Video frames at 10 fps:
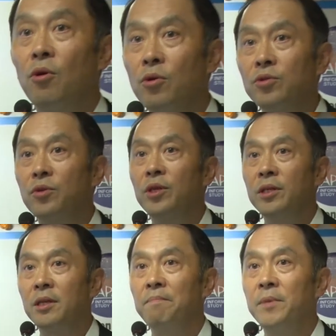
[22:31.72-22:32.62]
also
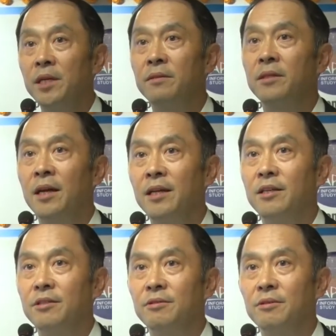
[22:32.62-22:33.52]
in the mid
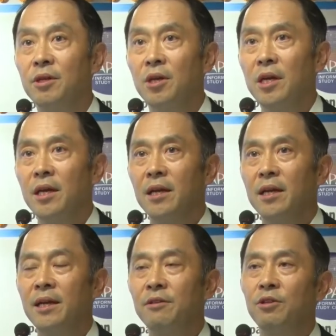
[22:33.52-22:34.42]
90s.
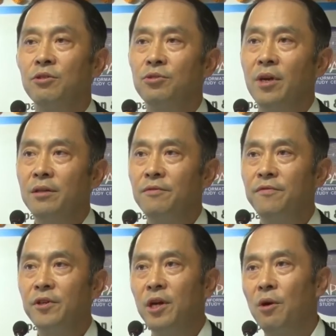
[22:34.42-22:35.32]
And you're trying to
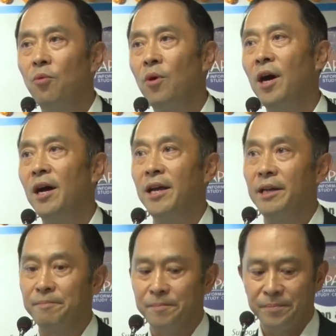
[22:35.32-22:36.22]
figure out why.